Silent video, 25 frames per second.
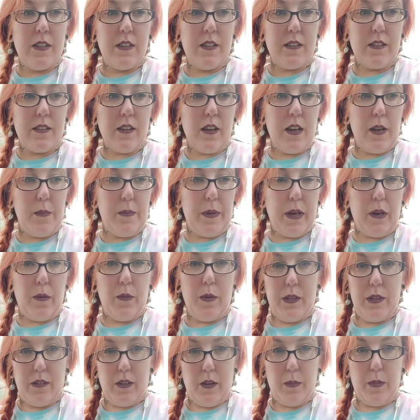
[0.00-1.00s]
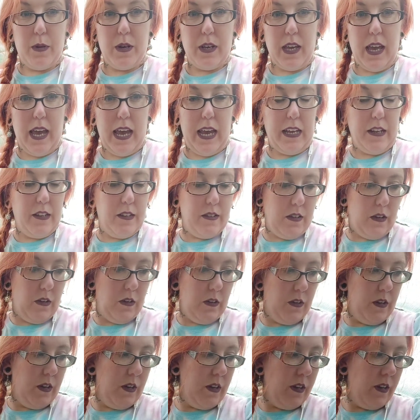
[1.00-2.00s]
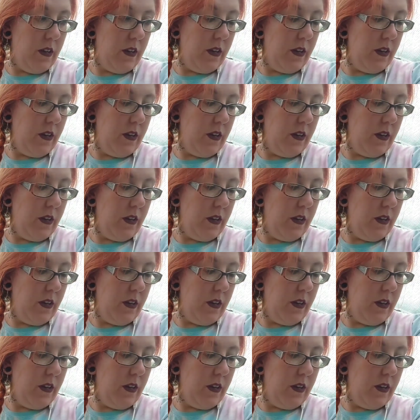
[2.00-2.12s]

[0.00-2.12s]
The slightly bigger ones I'll put canes on.